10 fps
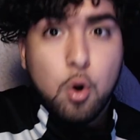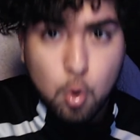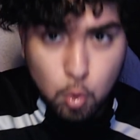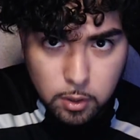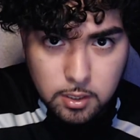
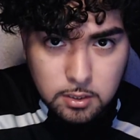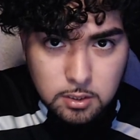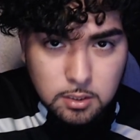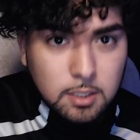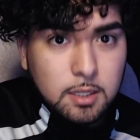
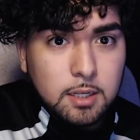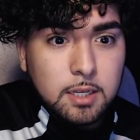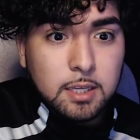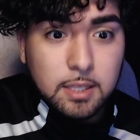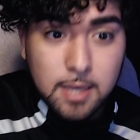Hooters,
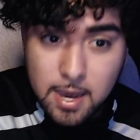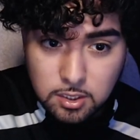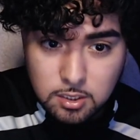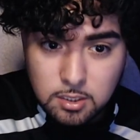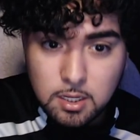
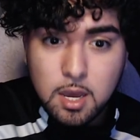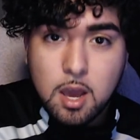yes,